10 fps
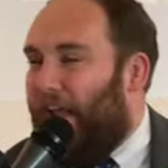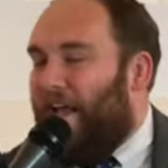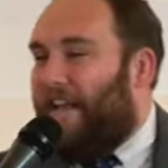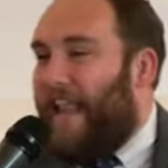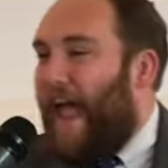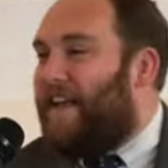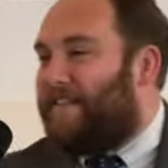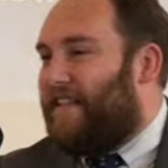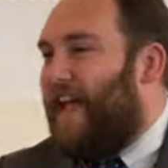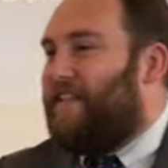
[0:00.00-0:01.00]

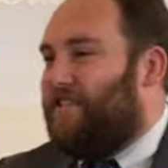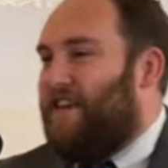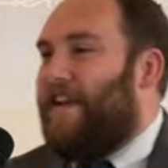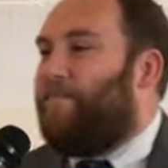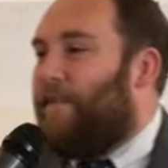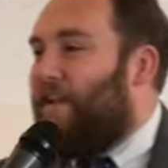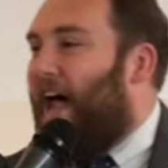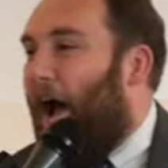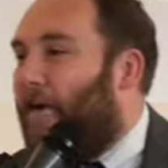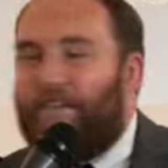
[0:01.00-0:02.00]
lest they shape the
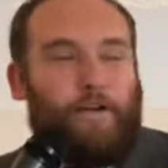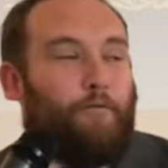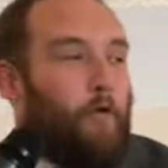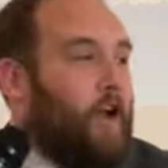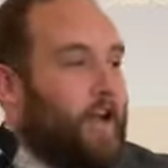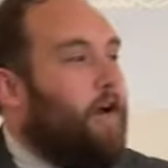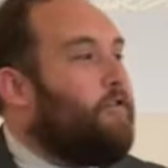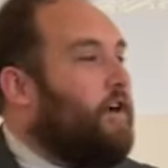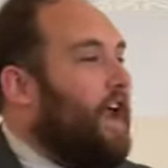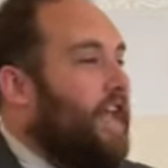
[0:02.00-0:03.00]
narrative or
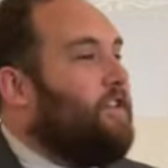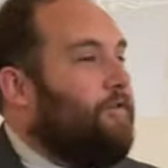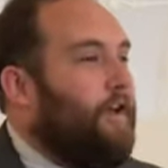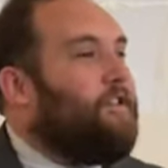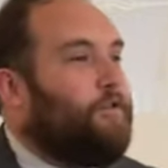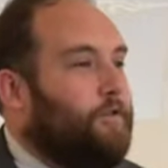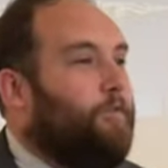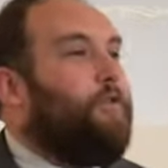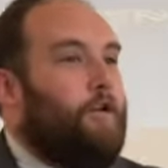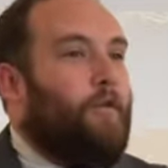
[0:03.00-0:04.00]
another individual's
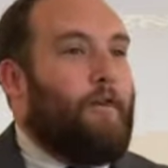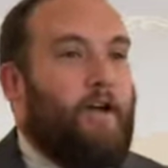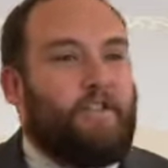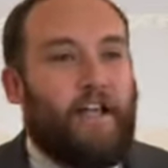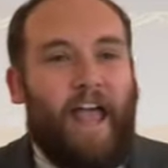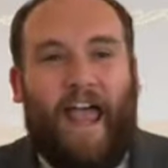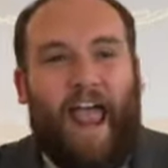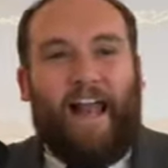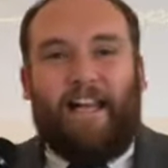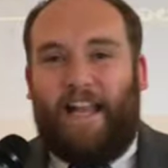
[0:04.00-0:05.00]
view of us
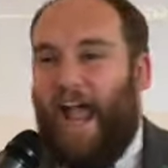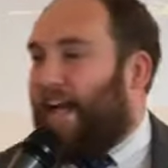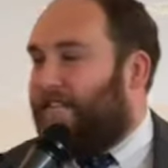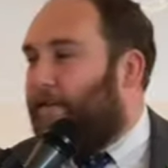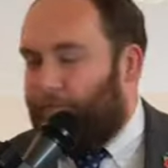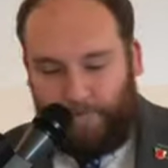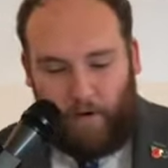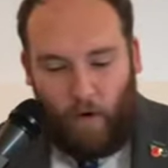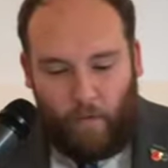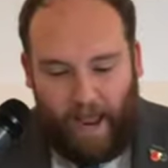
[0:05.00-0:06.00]
in a negative
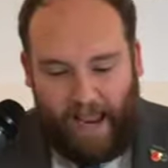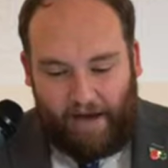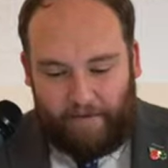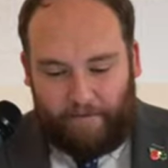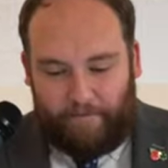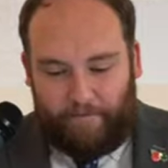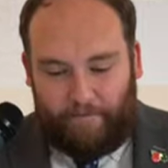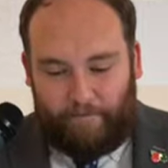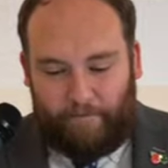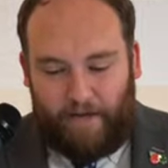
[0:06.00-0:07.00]
way.
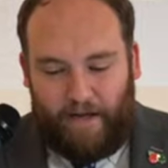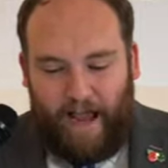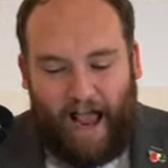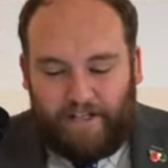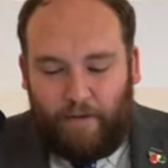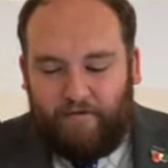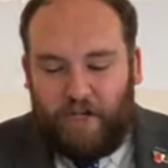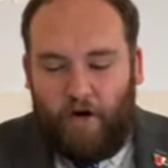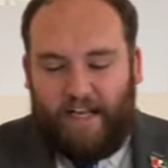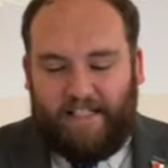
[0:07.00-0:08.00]
As we've
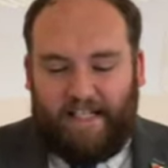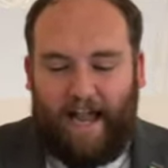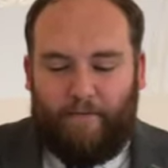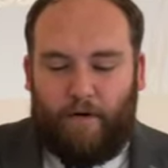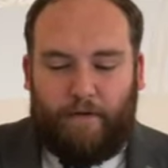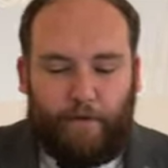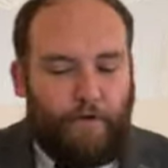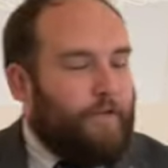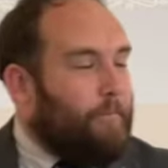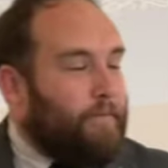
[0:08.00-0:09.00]
journeyed together
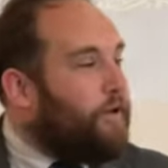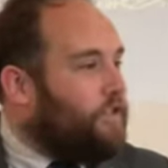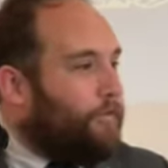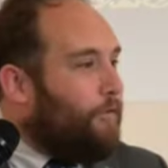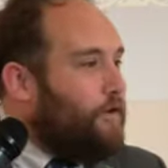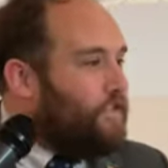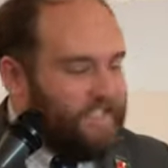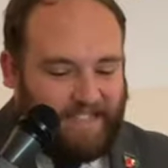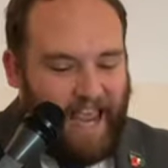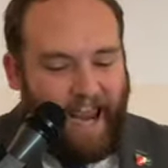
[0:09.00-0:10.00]
through the books of 1
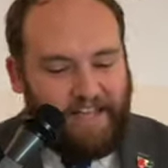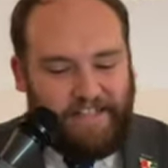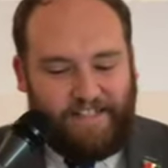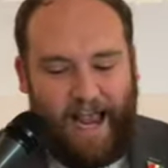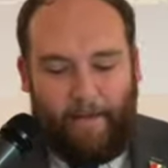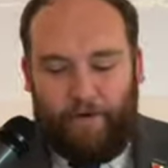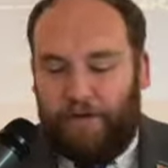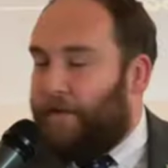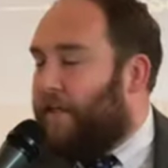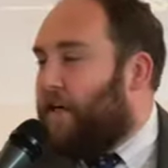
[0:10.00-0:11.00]
and 2
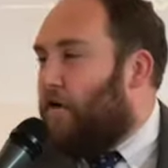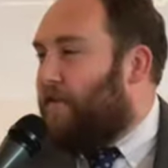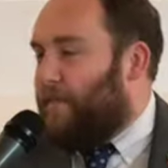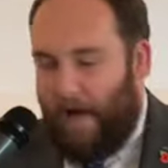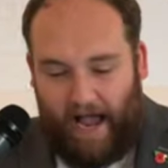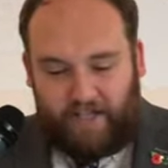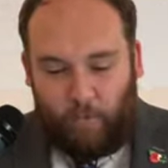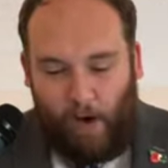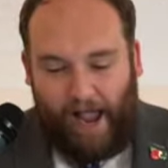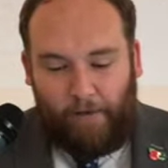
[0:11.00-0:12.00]
Samuel over the past
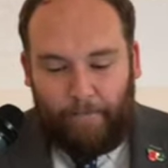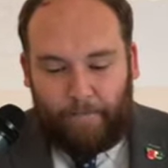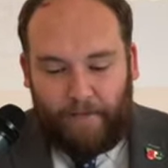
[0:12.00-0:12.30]
while,